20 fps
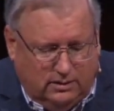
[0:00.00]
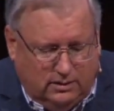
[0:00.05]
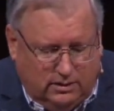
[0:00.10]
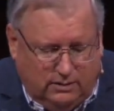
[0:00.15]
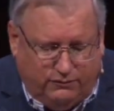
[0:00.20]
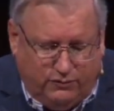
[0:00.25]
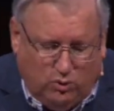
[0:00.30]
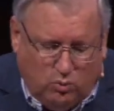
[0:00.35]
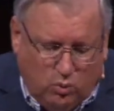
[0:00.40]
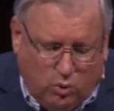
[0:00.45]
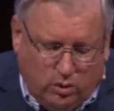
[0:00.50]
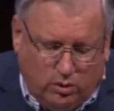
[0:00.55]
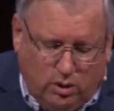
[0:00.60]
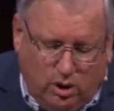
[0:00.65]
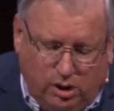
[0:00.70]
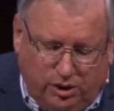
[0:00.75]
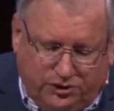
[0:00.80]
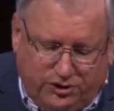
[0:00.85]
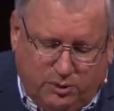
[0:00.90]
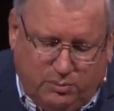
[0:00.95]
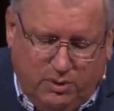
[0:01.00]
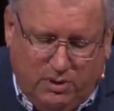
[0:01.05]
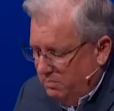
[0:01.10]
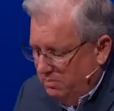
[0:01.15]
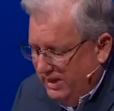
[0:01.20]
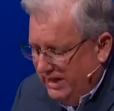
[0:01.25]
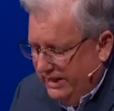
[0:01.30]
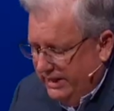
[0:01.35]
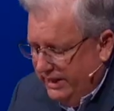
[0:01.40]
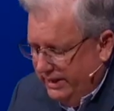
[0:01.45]
If you want ultimate
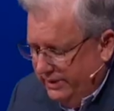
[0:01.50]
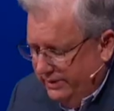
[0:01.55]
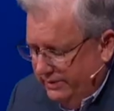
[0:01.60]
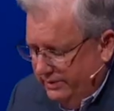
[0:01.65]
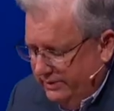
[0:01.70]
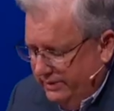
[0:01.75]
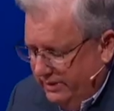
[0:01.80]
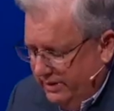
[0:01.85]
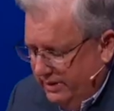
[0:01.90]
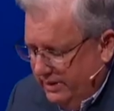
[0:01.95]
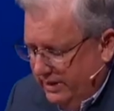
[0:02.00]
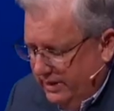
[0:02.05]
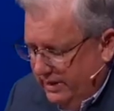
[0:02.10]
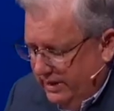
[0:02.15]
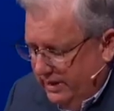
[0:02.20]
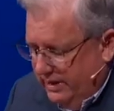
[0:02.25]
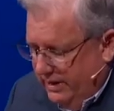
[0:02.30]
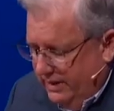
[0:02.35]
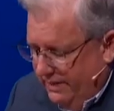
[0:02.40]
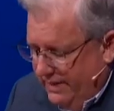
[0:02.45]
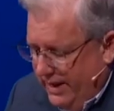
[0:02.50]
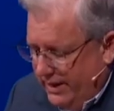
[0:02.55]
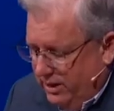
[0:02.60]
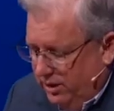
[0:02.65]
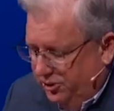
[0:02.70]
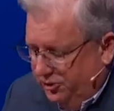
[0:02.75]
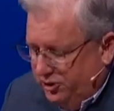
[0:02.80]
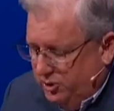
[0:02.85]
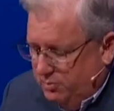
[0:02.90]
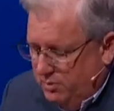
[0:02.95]
meaning, that
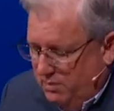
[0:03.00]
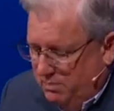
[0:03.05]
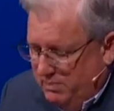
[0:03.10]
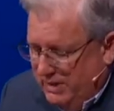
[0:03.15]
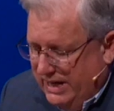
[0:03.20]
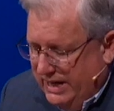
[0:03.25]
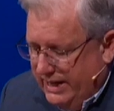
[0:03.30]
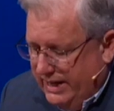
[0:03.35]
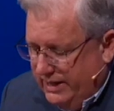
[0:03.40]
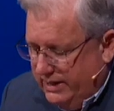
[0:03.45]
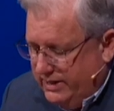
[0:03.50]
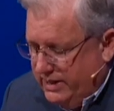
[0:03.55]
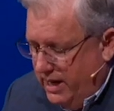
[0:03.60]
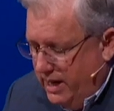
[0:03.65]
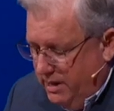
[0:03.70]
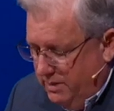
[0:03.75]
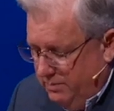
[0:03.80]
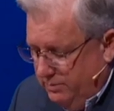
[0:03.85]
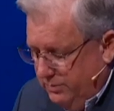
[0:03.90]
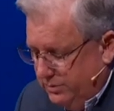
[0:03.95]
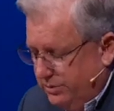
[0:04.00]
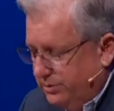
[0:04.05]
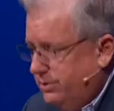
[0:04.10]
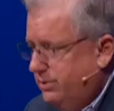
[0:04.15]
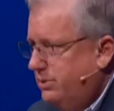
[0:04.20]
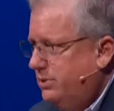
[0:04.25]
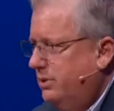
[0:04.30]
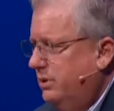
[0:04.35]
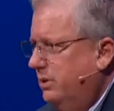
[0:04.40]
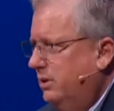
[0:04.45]
ultimate meaning
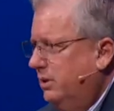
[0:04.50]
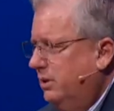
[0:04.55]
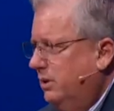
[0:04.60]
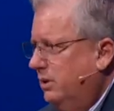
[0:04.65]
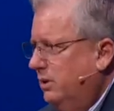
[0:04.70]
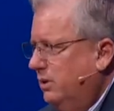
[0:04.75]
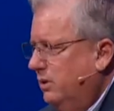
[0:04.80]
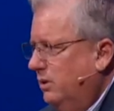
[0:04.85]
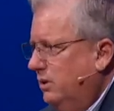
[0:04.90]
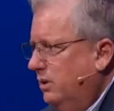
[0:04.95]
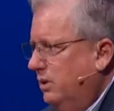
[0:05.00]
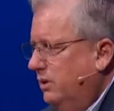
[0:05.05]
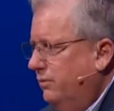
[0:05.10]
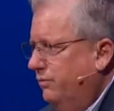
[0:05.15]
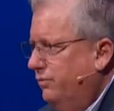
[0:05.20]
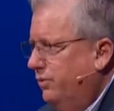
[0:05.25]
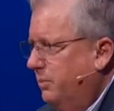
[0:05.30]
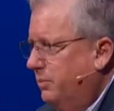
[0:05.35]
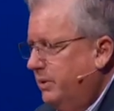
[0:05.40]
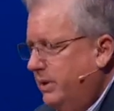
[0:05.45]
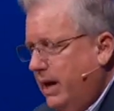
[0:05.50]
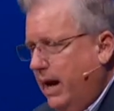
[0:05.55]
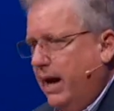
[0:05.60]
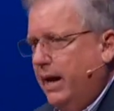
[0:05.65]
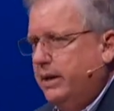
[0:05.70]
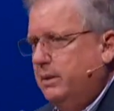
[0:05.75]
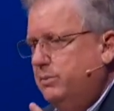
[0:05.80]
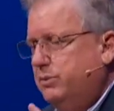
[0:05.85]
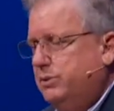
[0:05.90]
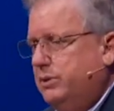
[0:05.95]
comes from
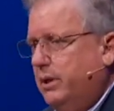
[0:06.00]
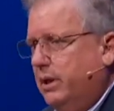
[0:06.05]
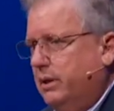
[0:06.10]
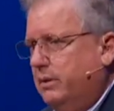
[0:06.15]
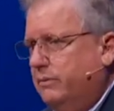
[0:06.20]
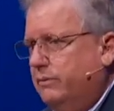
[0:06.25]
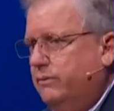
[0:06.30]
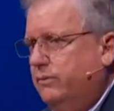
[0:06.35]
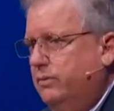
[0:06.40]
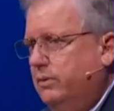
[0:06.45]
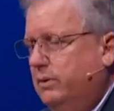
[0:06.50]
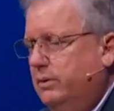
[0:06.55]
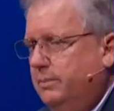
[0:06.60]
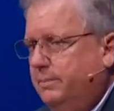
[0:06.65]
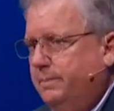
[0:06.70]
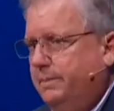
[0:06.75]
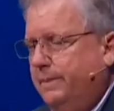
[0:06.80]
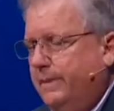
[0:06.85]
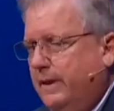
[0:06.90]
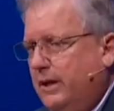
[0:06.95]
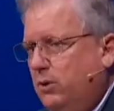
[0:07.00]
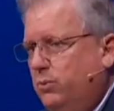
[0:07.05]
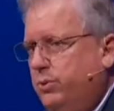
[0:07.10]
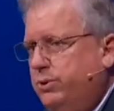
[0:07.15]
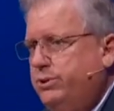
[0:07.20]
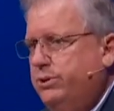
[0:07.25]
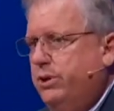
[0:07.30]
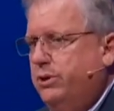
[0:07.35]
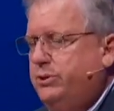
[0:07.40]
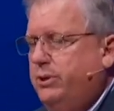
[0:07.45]
God himself. I
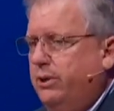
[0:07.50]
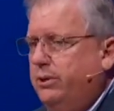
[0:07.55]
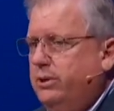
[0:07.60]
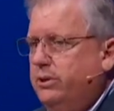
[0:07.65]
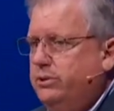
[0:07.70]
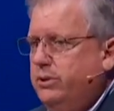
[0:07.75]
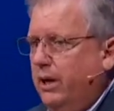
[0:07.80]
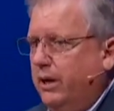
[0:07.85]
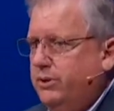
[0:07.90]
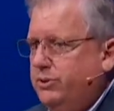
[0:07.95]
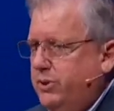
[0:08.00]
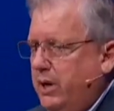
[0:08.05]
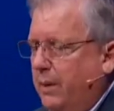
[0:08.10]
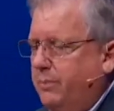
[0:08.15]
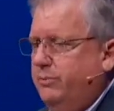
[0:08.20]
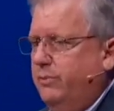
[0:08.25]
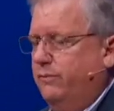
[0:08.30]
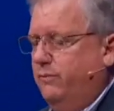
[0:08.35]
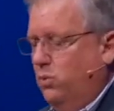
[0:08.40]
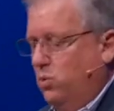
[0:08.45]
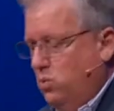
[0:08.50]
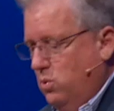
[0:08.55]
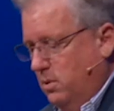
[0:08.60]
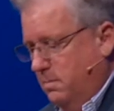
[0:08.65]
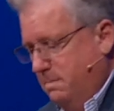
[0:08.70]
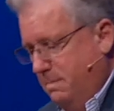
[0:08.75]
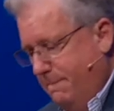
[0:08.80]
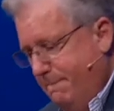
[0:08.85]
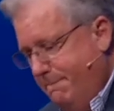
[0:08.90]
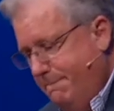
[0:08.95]
want you to turn to John chapter 4,
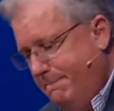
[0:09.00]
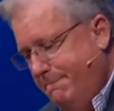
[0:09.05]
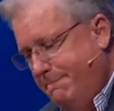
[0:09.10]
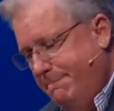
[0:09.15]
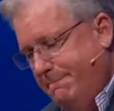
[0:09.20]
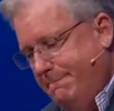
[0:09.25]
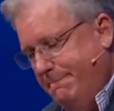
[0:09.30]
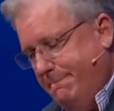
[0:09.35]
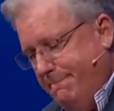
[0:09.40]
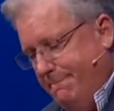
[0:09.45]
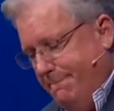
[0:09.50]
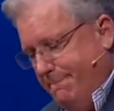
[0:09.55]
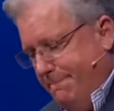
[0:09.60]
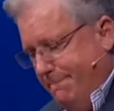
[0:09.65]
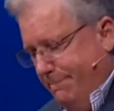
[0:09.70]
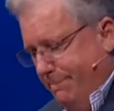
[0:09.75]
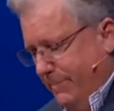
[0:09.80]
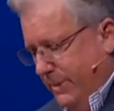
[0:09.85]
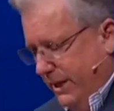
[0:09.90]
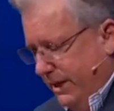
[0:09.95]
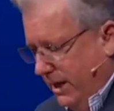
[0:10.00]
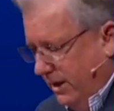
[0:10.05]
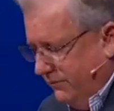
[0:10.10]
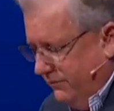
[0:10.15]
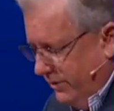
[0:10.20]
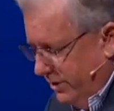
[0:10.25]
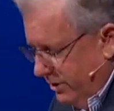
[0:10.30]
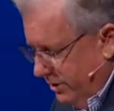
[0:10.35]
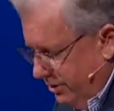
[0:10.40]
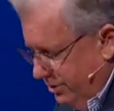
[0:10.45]
and I'll
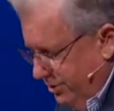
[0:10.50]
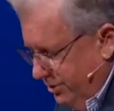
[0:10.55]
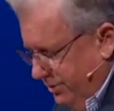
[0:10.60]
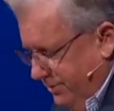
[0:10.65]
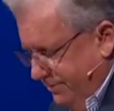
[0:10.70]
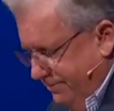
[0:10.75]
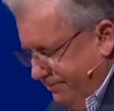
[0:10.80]
finish.